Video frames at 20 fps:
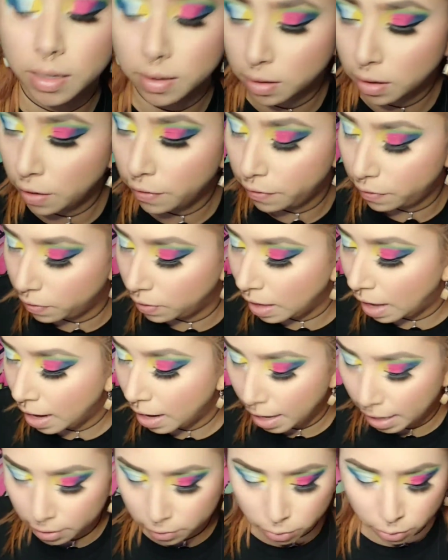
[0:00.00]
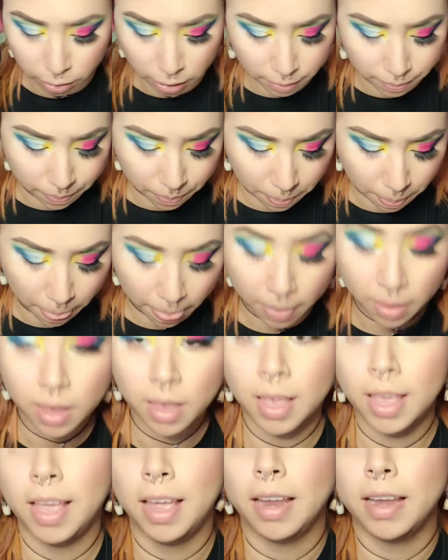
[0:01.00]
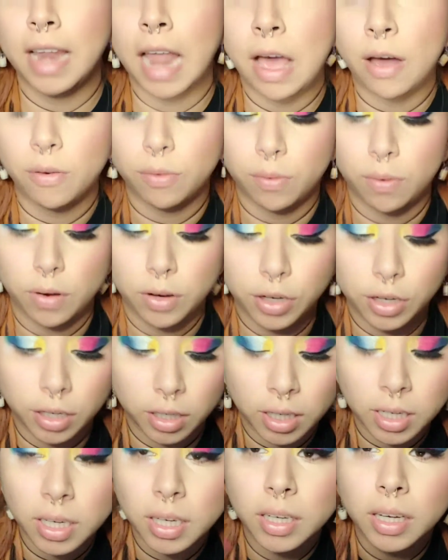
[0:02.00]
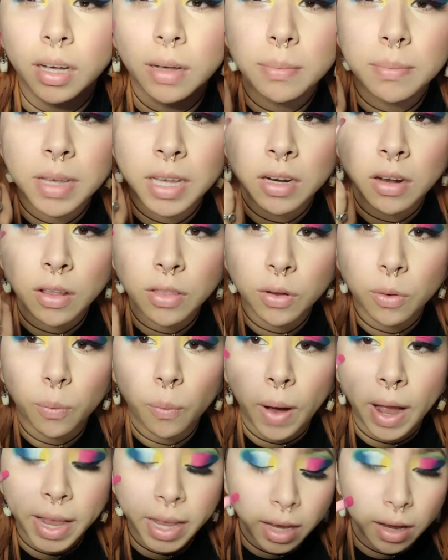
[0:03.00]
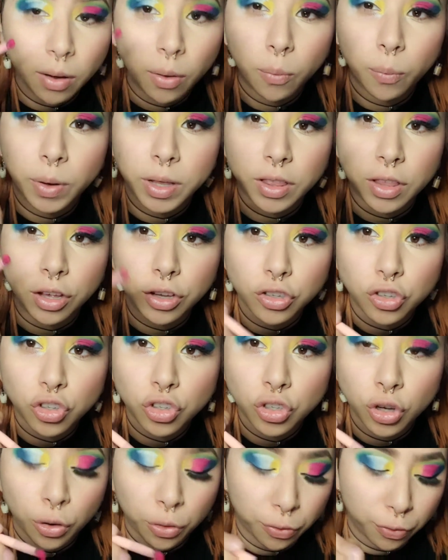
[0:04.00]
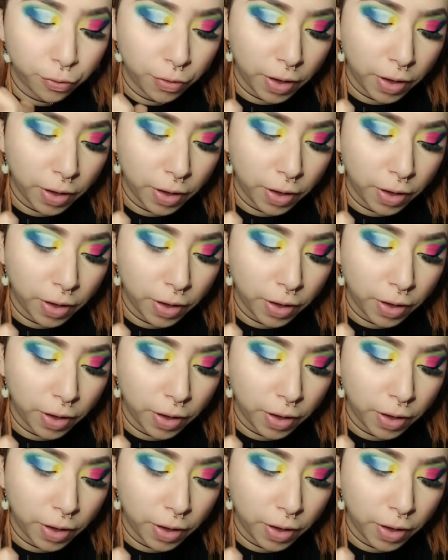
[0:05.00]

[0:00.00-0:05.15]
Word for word: gets off that extra. Now, you're gonna come in on the white with So